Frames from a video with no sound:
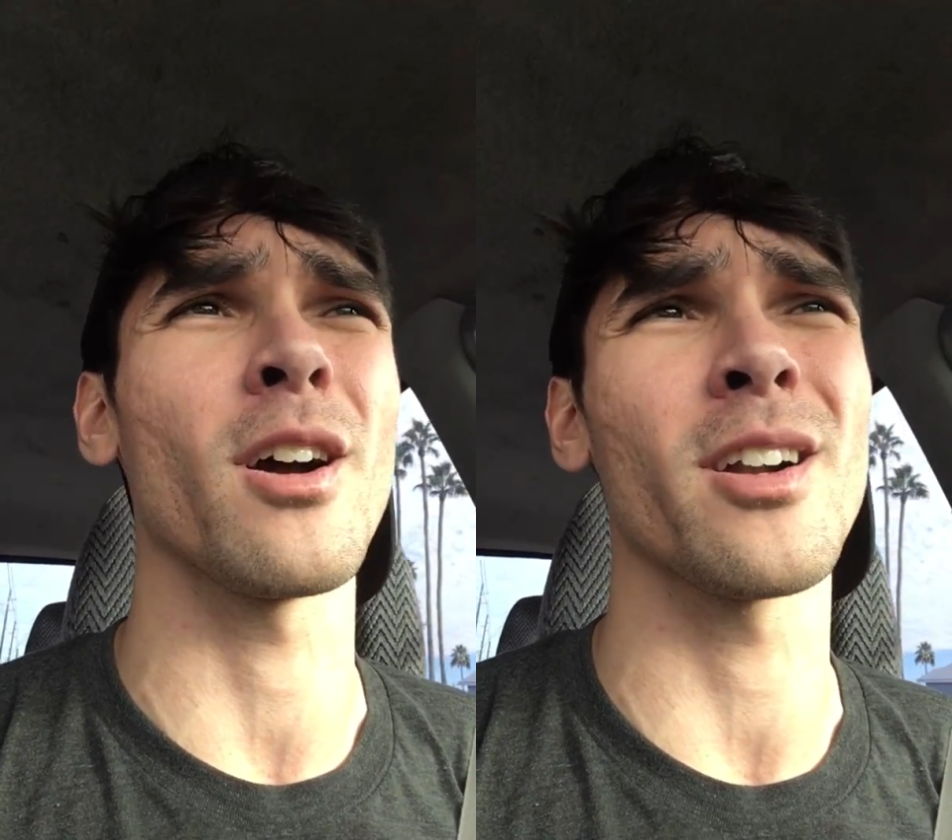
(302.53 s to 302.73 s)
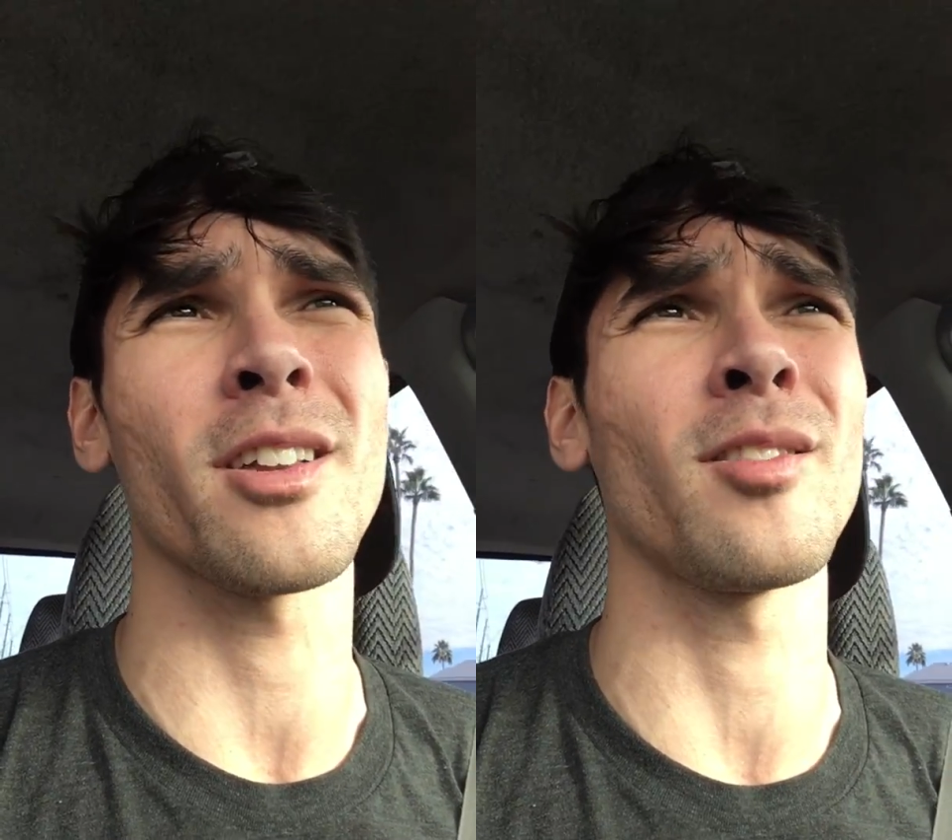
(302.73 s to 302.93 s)

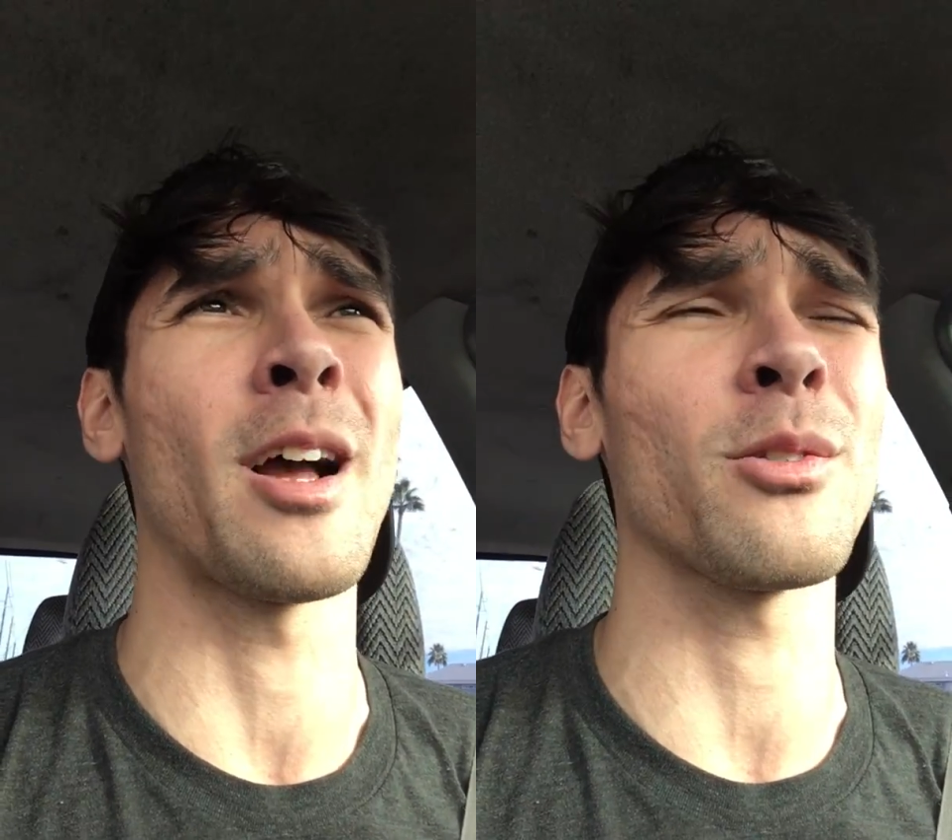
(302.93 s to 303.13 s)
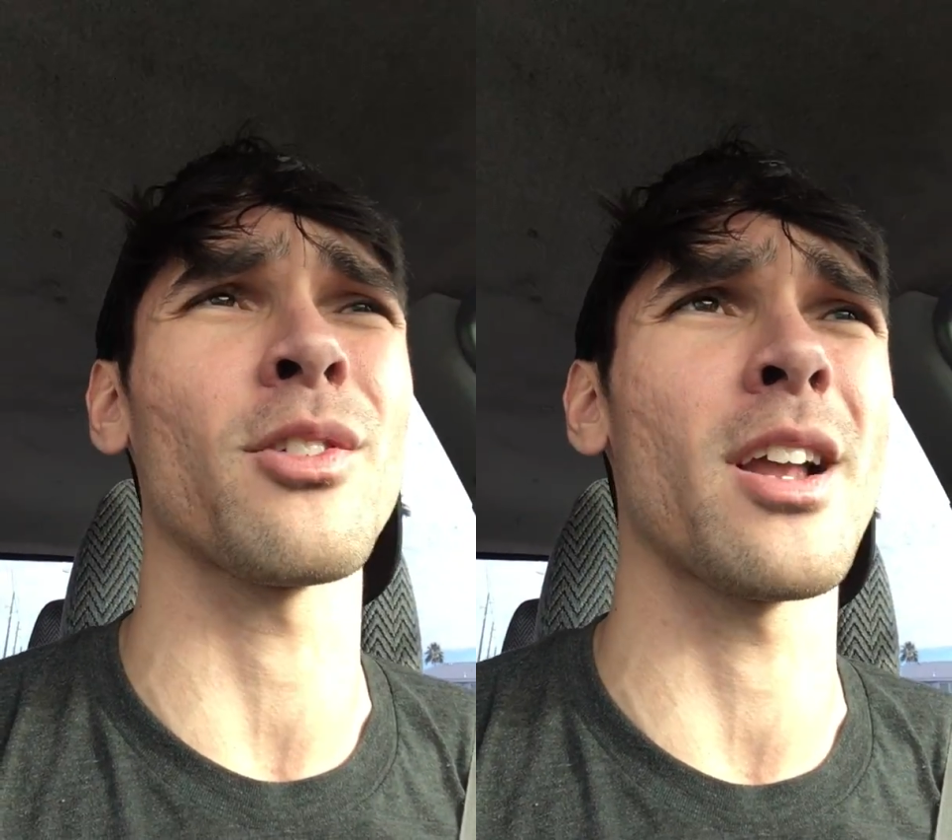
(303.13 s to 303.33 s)
on
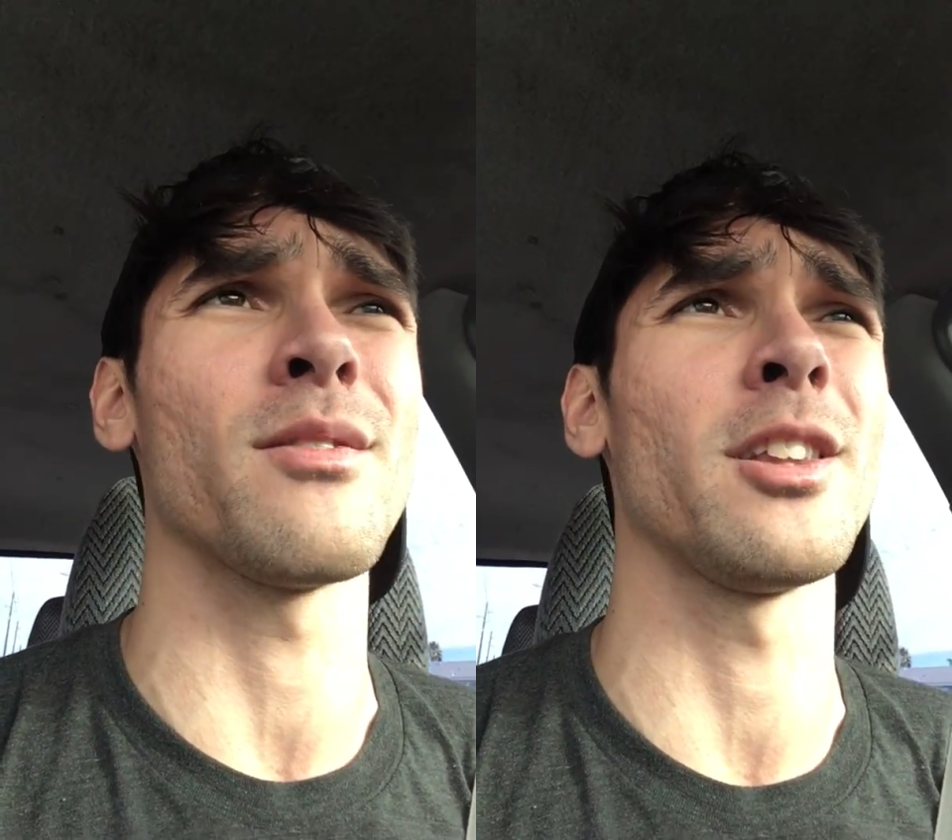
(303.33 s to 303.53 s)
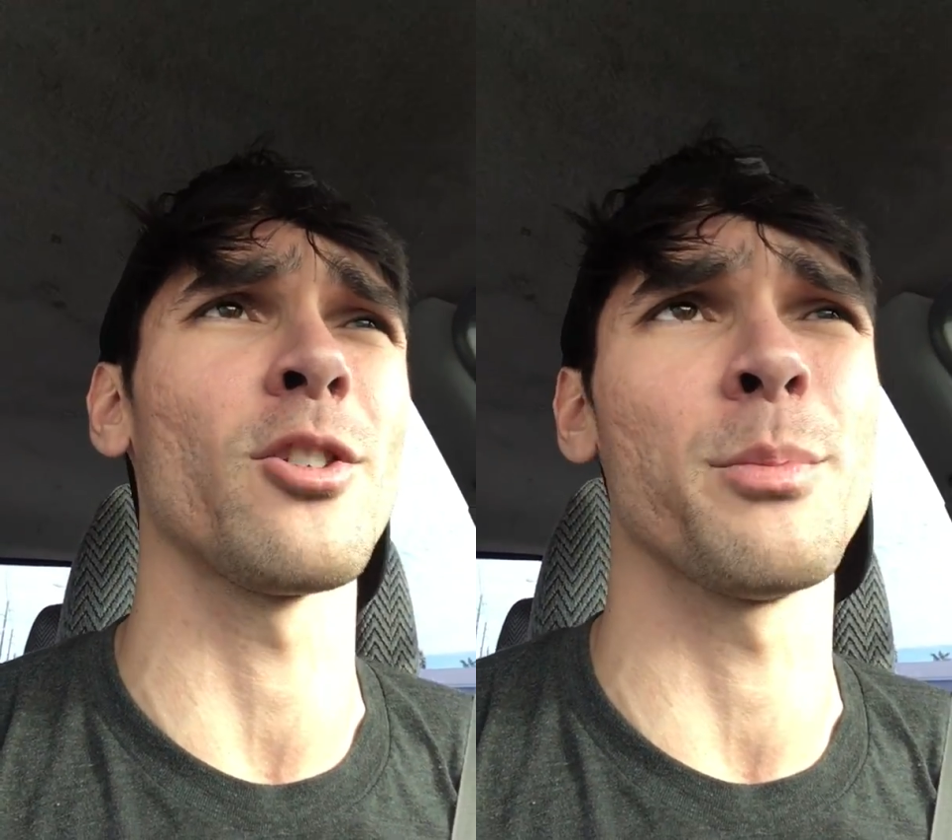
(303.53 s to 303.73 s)
outside
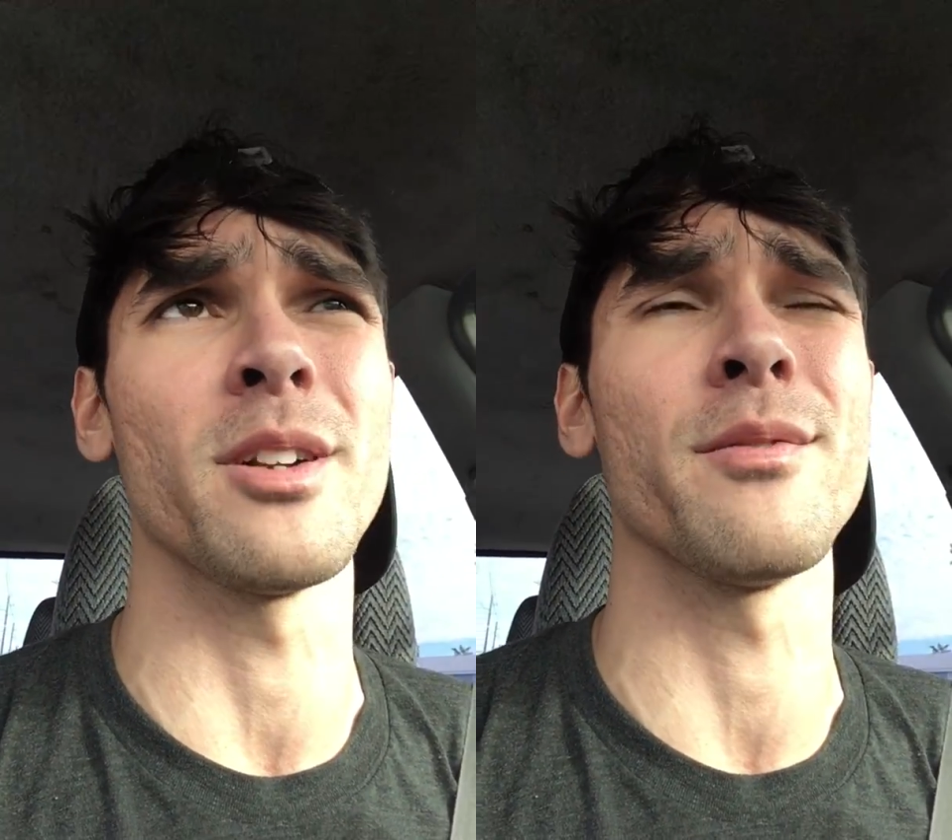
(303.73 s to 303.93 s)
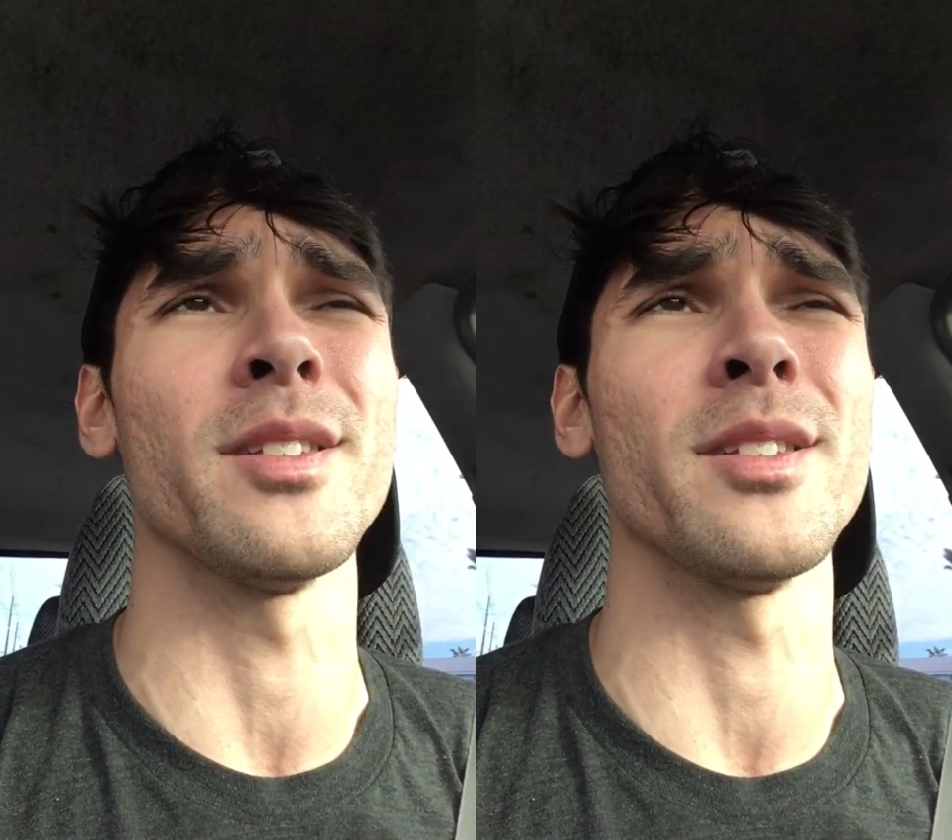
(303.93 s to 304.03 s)
of a little bit of